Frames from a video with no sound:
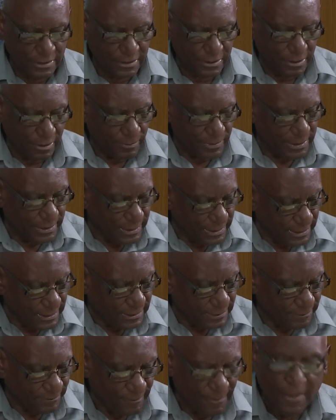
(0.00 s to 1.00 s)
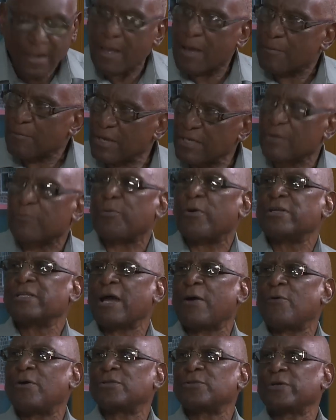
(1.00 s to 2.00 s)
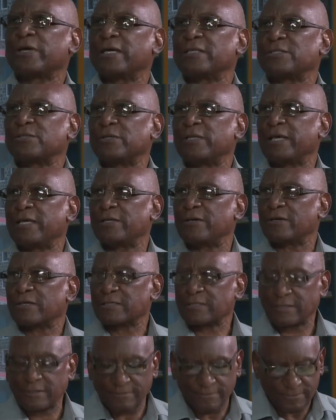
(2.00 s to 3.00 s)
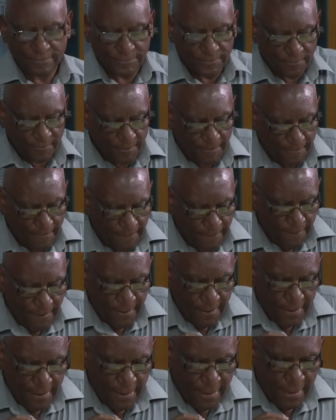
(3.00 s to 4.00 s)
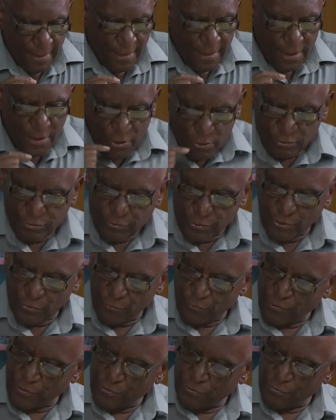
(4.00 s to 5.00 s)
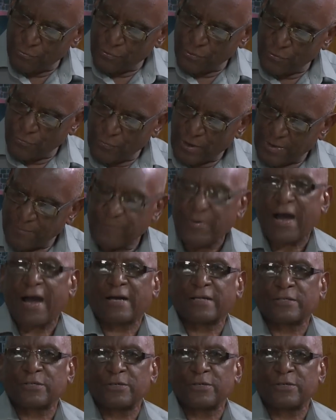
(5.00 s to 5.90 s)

coming in. But the point I want to get to, Lennox, you went back to